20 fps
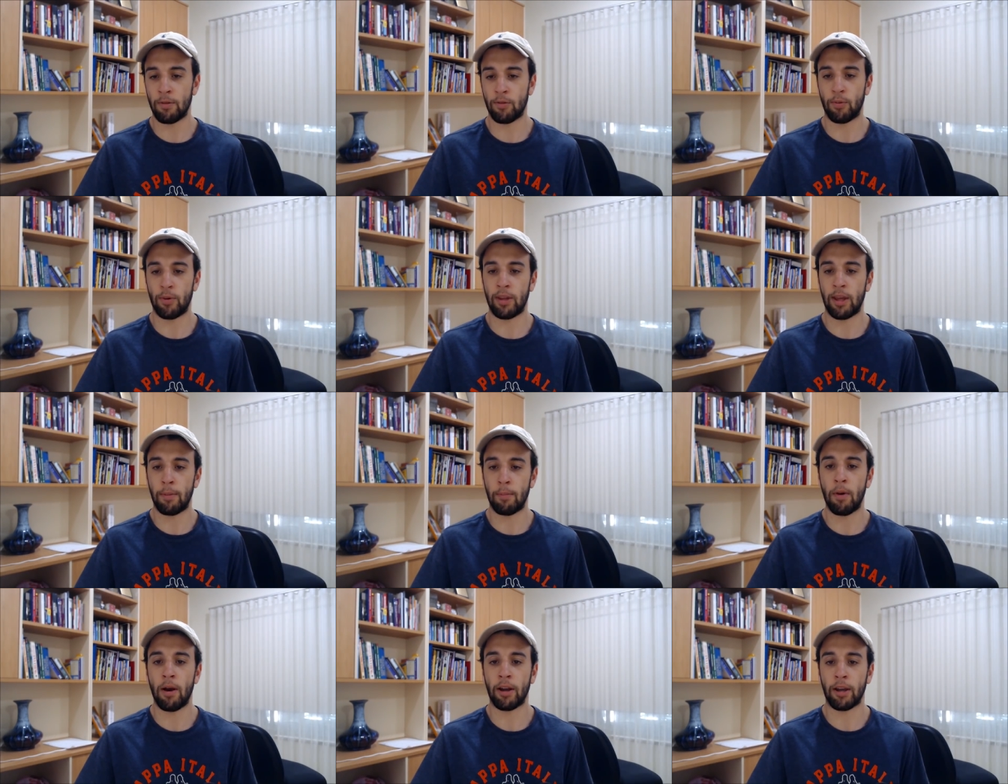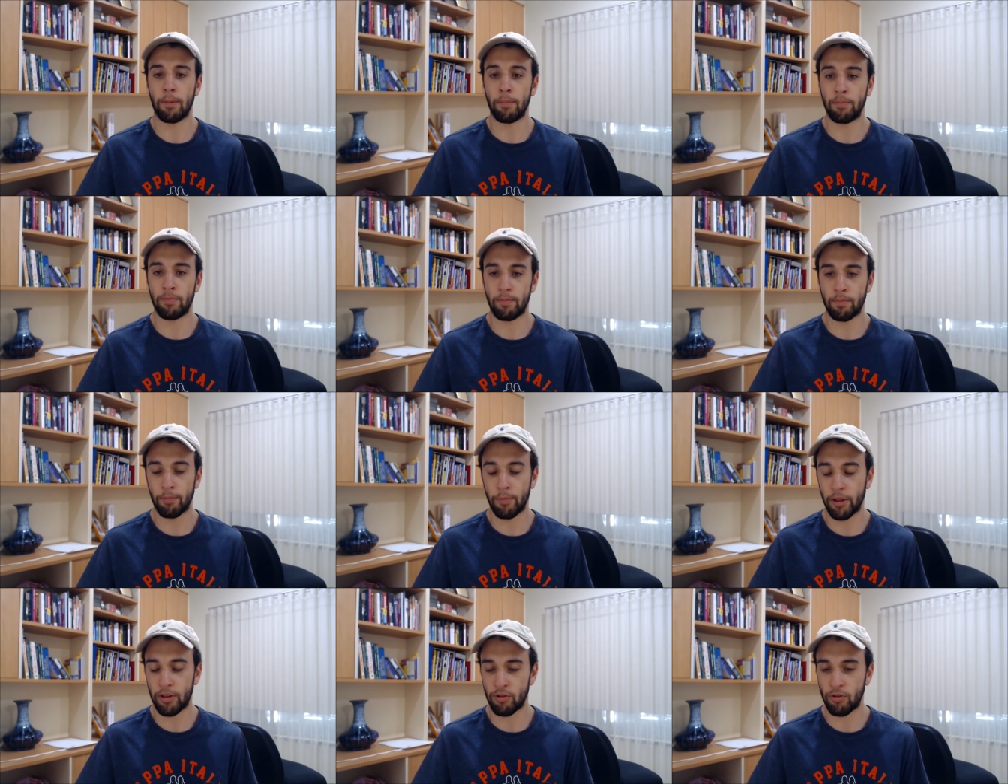where they mark
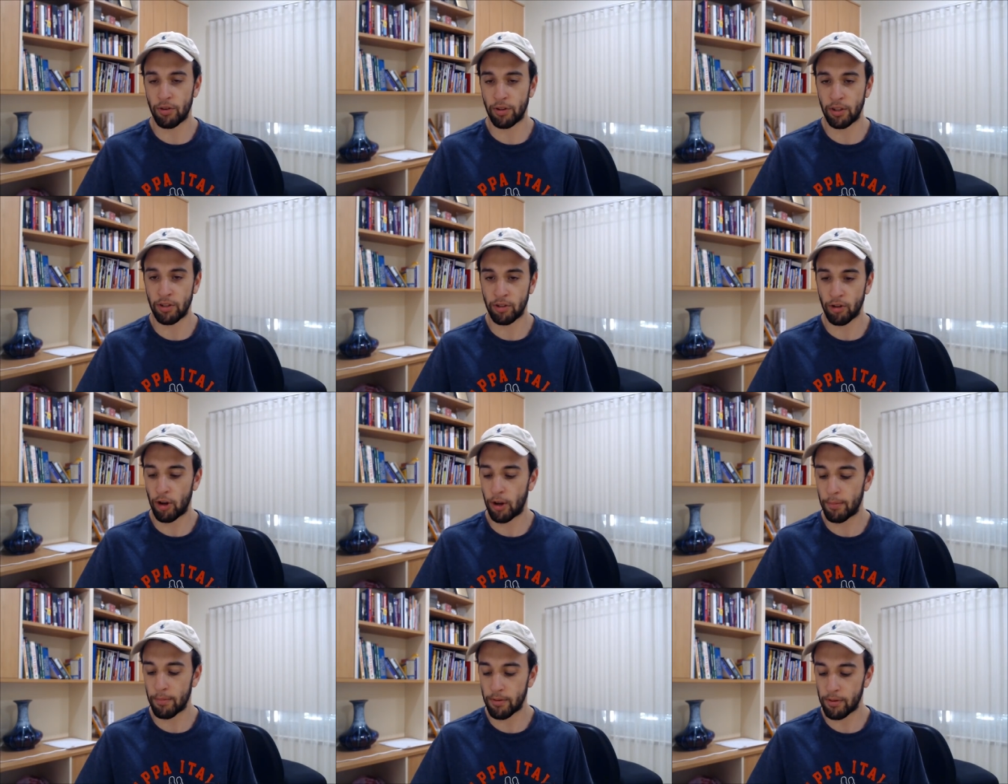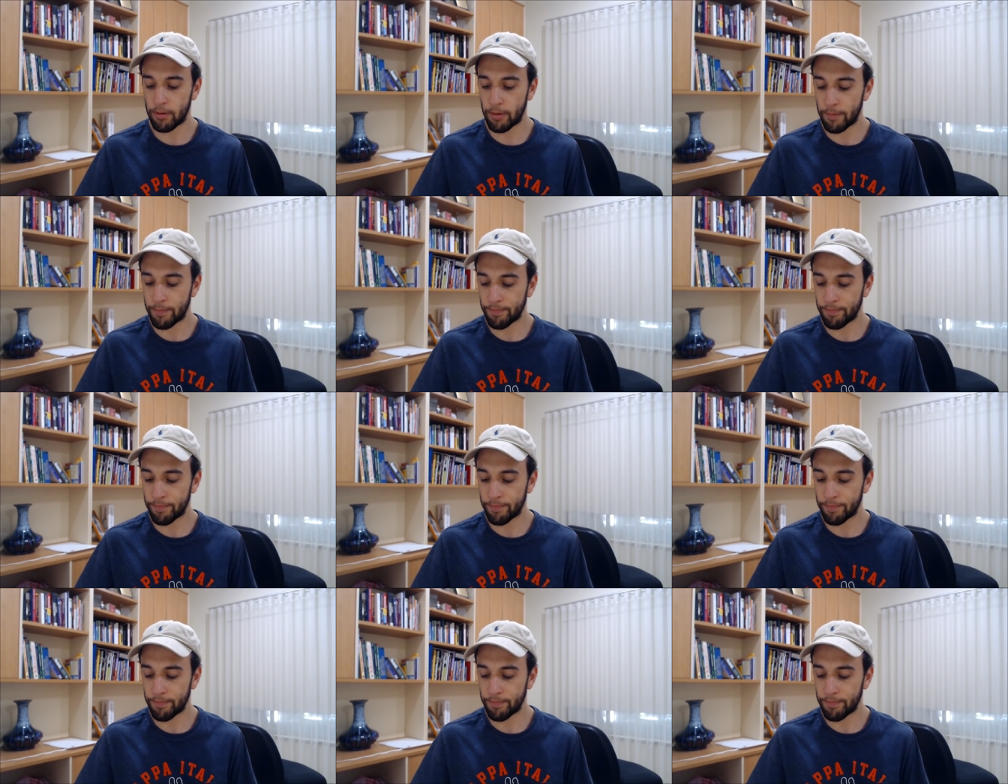a trillion times.